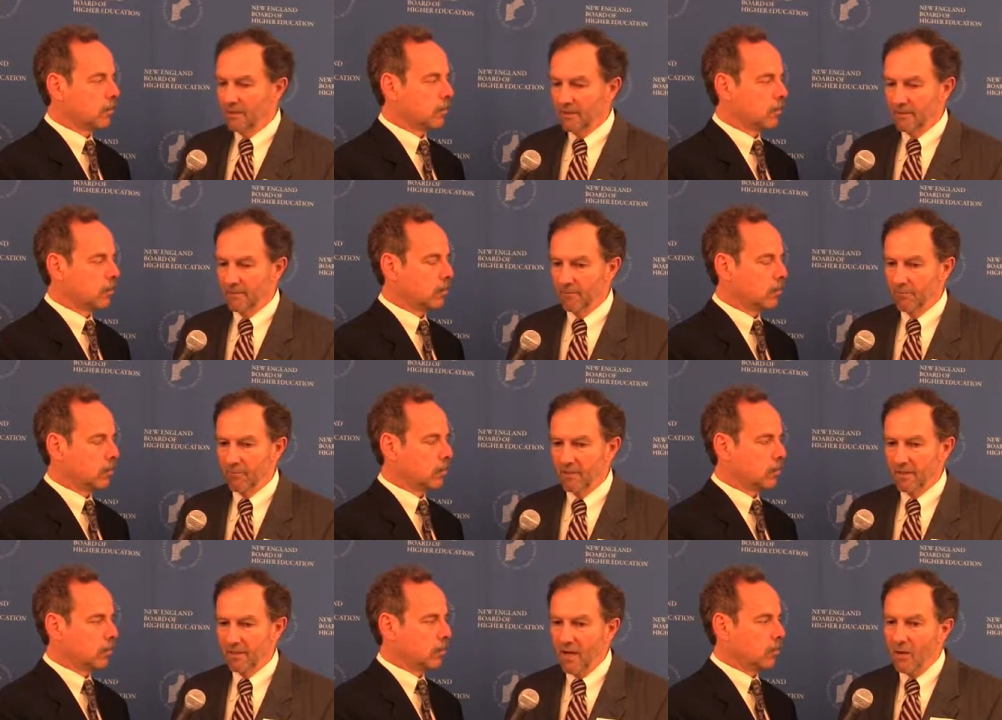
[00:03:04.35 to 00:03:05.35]
Speaker 1: Um,
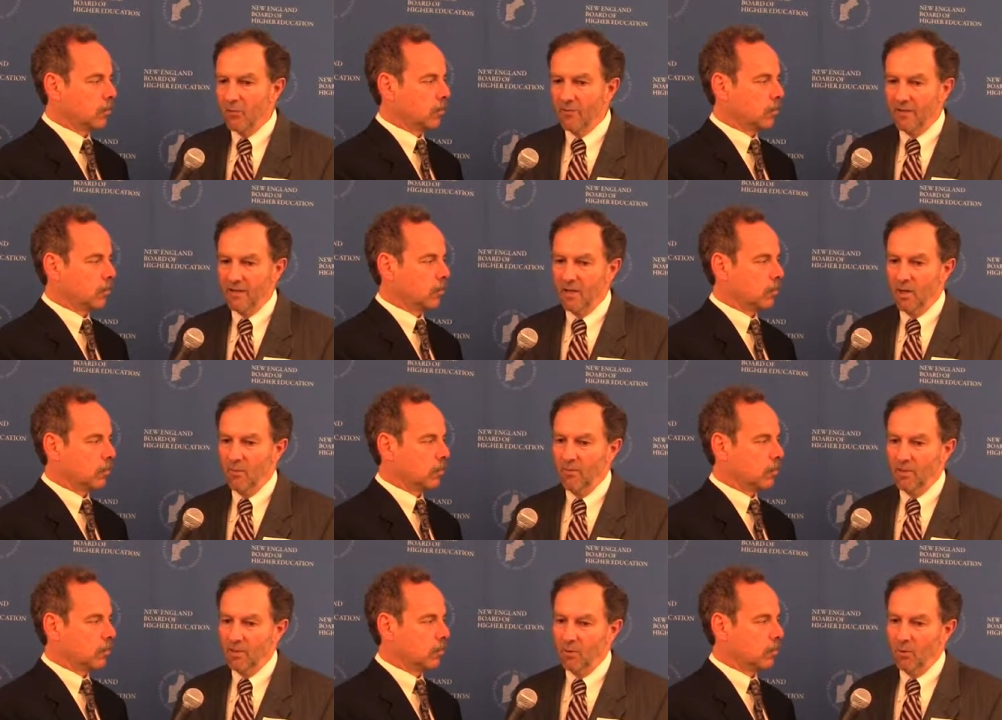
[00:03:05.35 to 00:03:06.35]
and now we've got to help
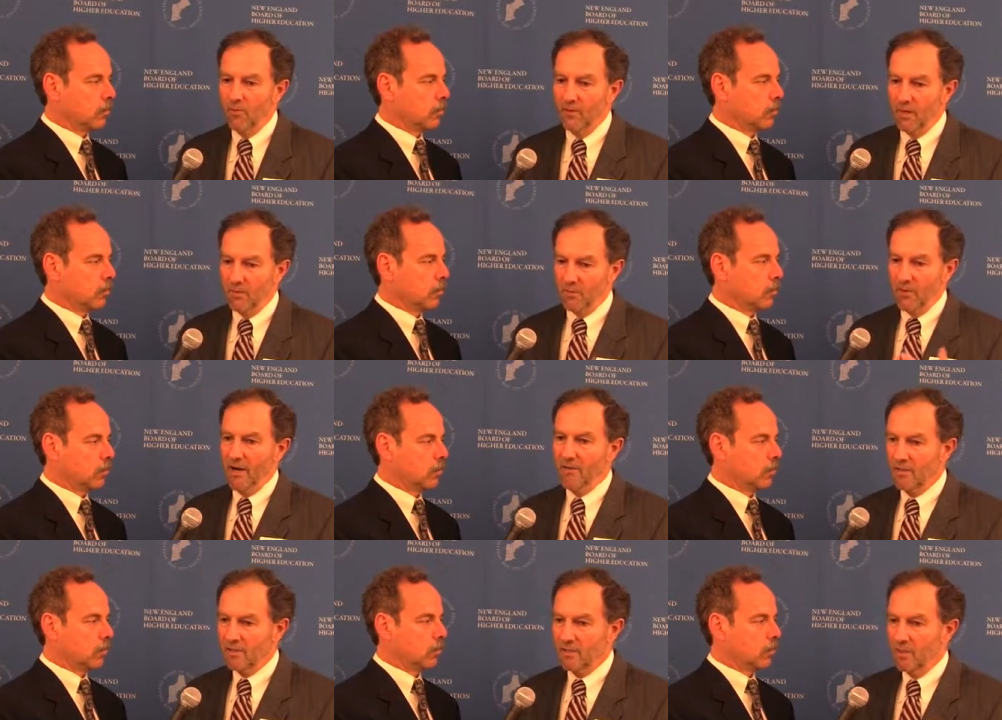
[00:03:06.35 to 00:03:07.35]
them overcome the
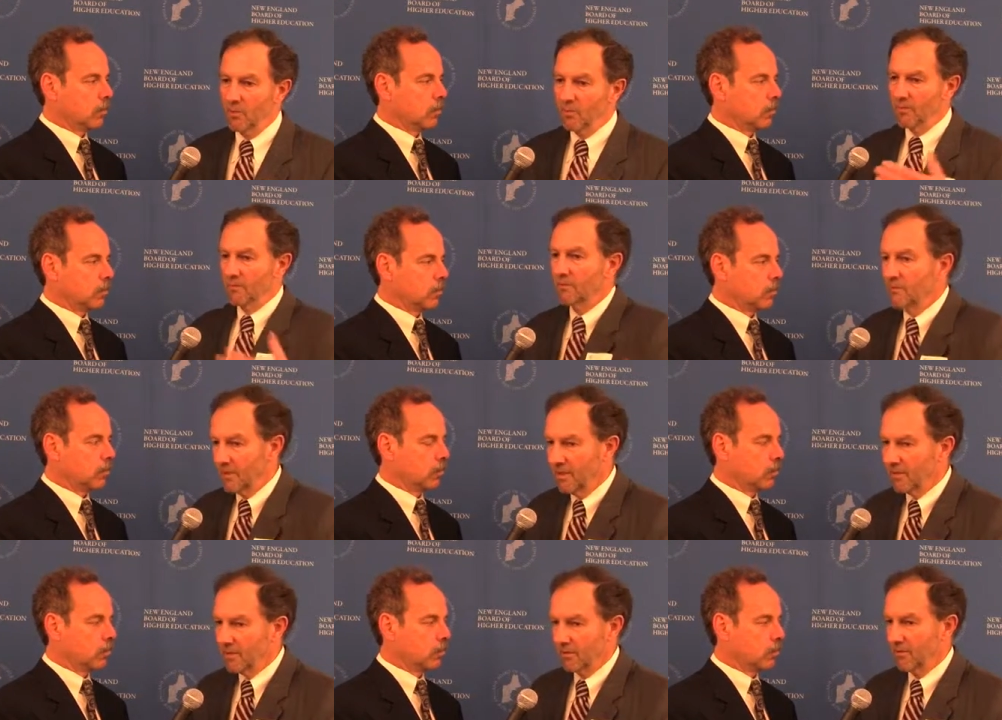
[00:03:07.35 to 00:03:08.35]
barriers to help their
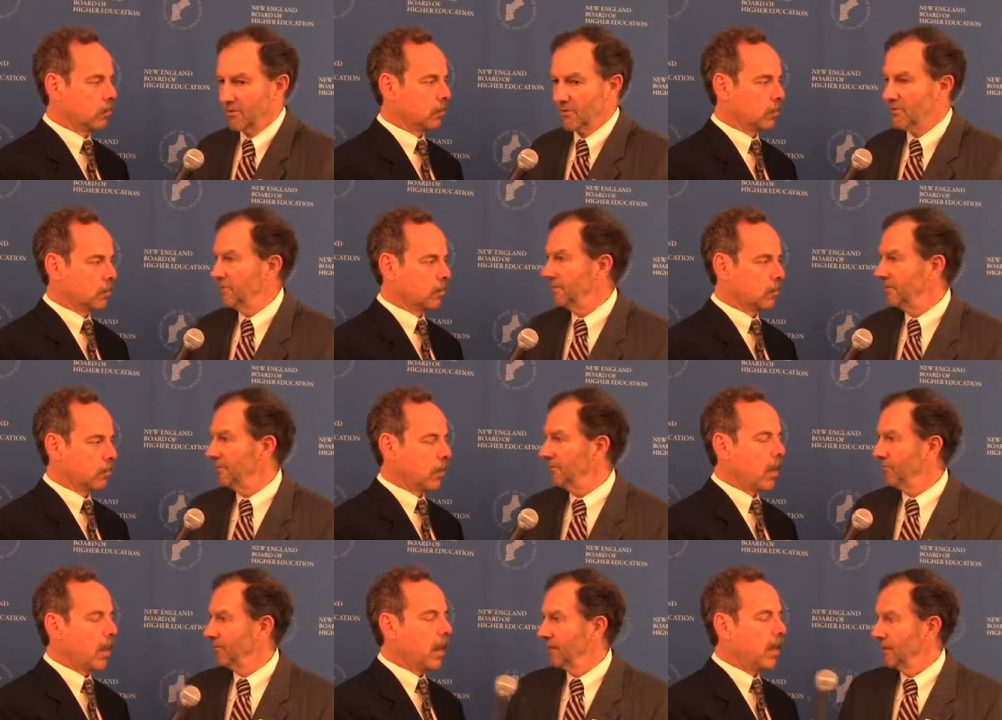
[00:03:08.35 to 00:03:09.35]
kids to go to school.
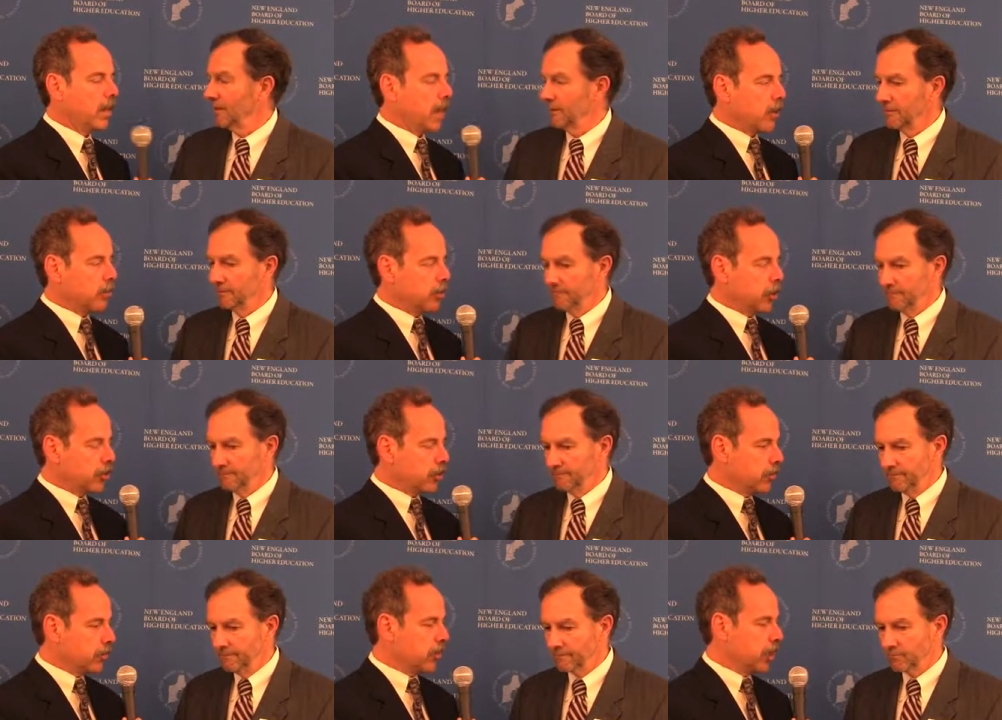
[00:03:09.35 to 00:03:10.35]
Speaker 2: And the
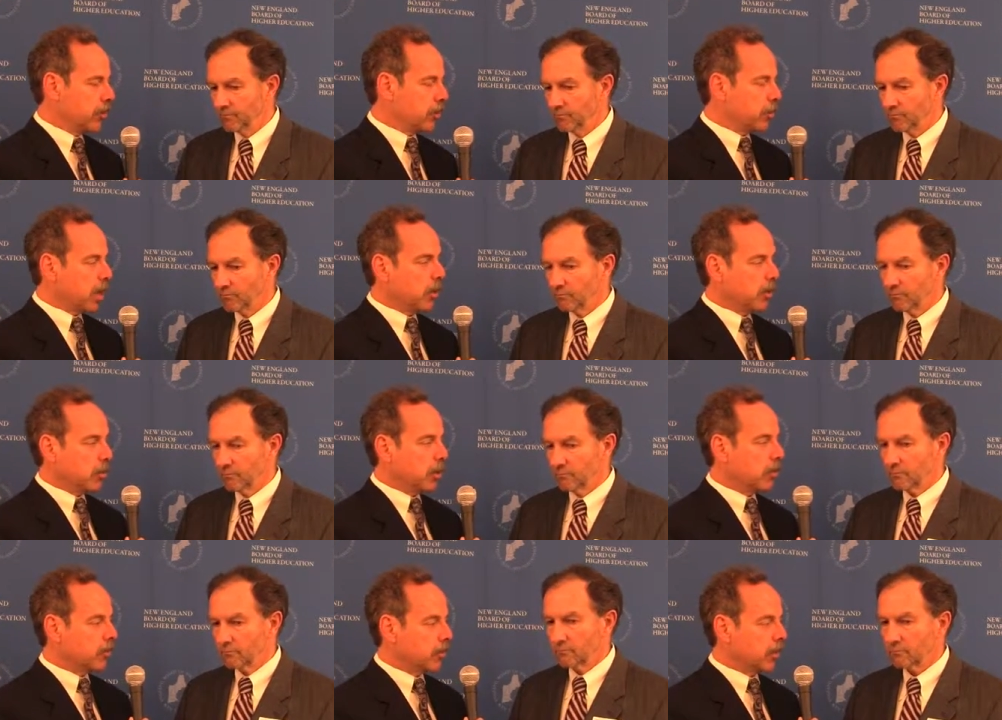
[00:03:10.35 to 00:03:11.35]
aspiration is changing partly
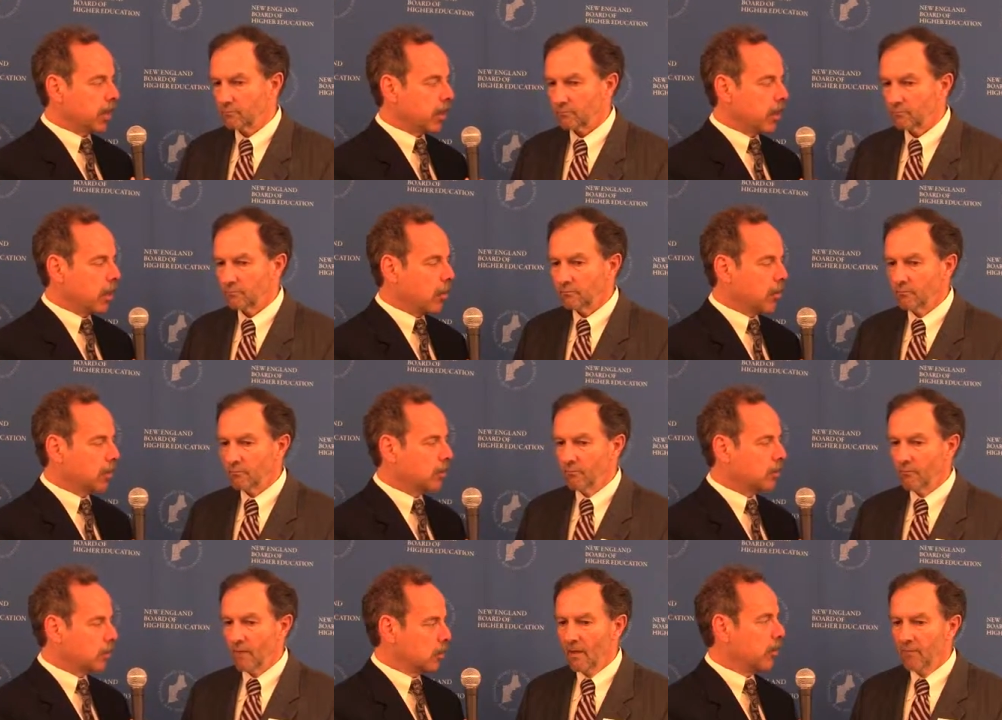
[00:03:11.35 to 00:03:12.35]
because of the economic
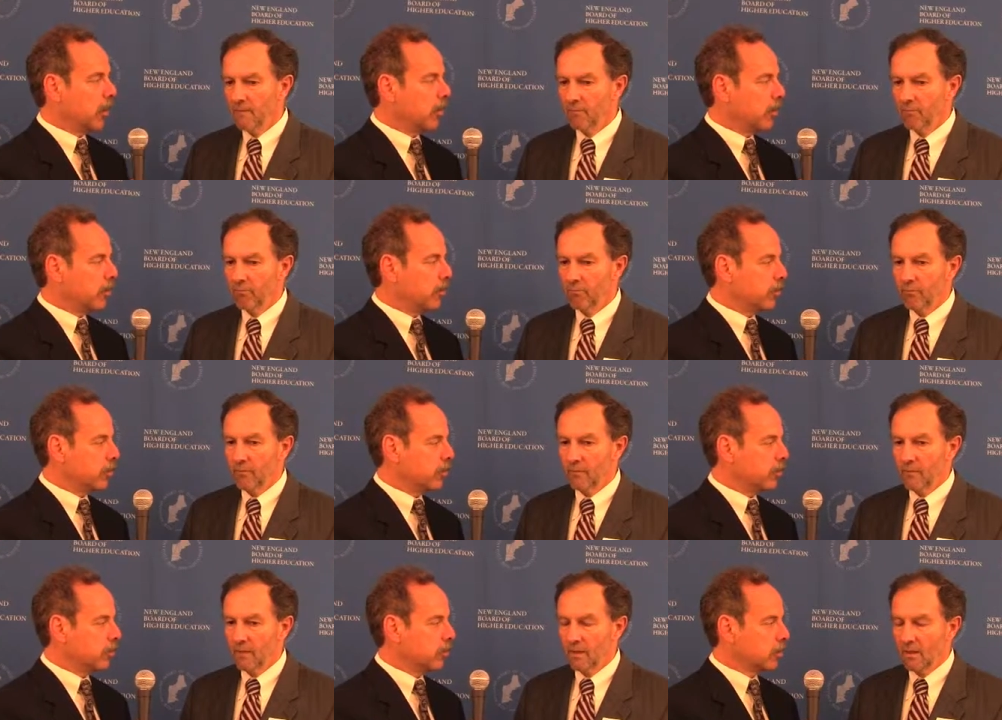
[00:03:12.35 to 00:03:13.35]
imperatives of
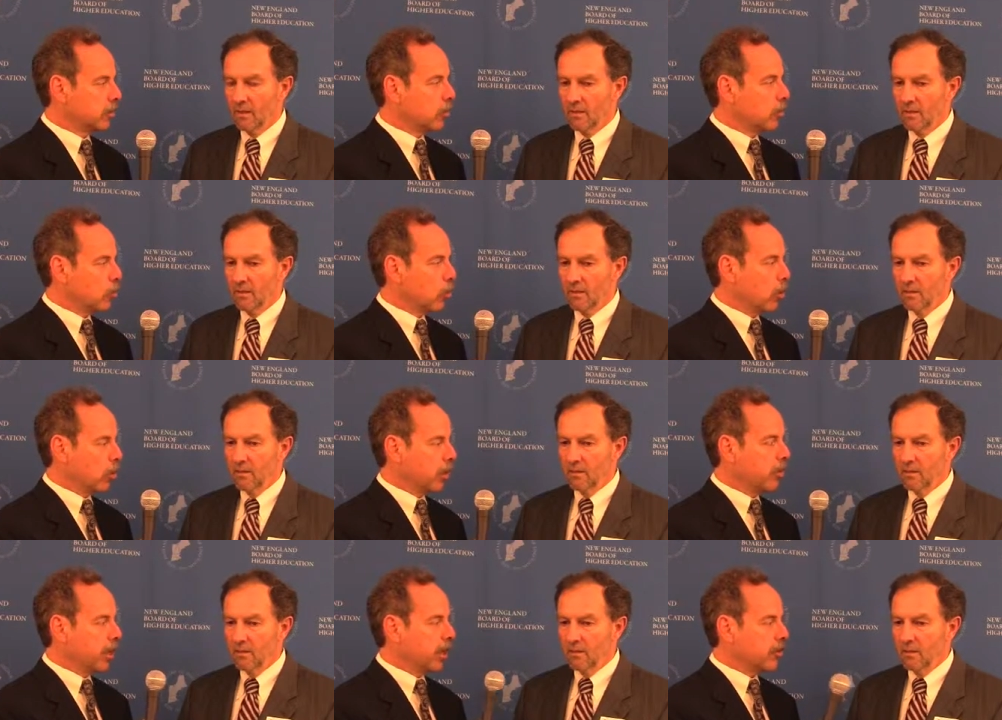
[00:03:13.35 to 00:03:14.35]
more
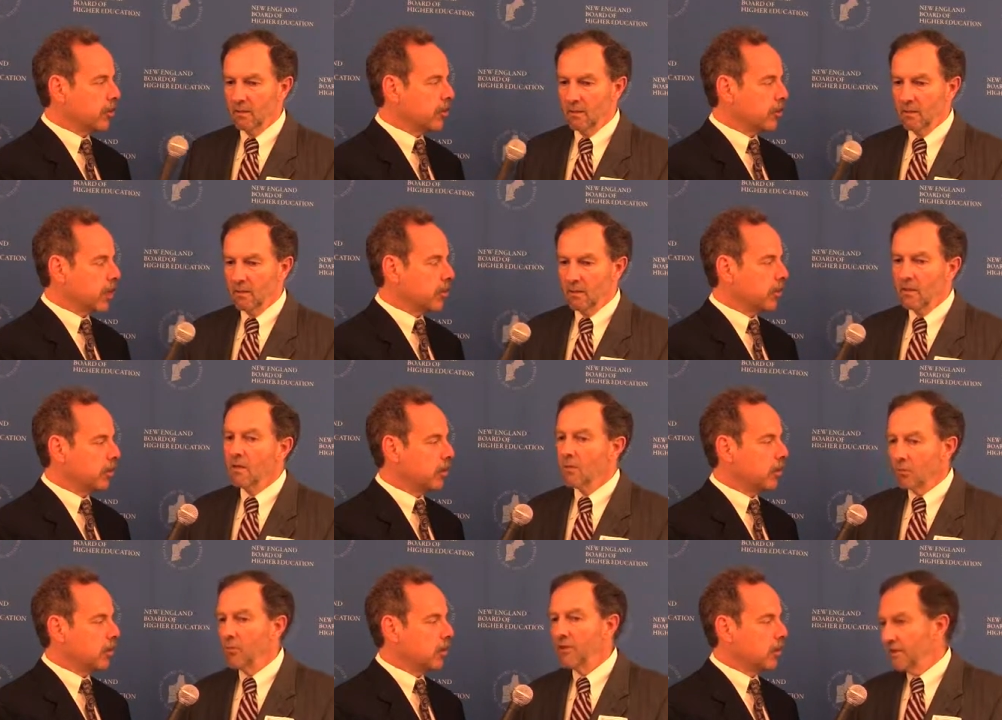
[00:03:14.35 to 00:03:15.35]
educational attainment.
Speaker 1: We